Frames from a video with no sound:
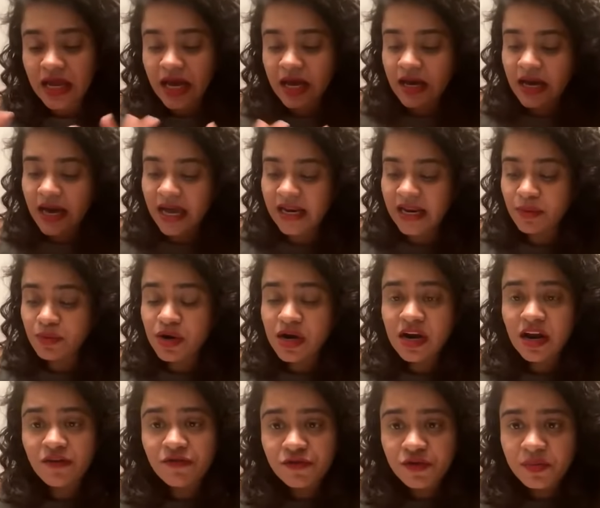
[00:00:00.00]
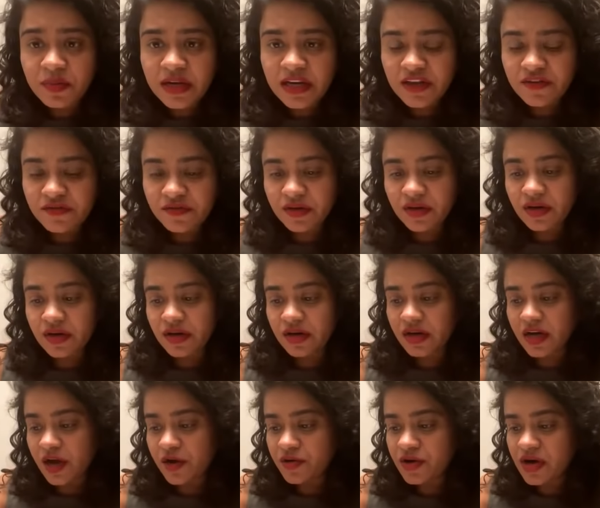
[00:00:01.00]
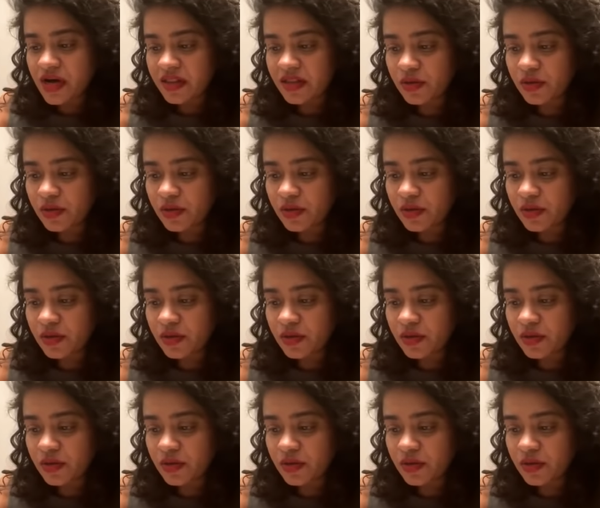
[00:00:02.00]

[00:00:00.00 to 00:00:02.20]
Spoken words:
And I would love to believe, Karuna,